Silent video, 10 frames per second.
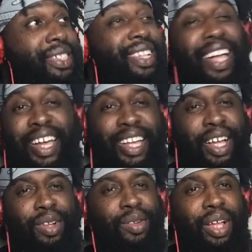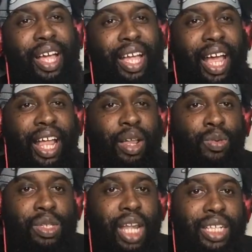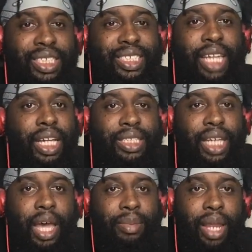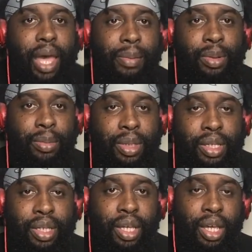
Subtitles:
I it was like the second time that happened to me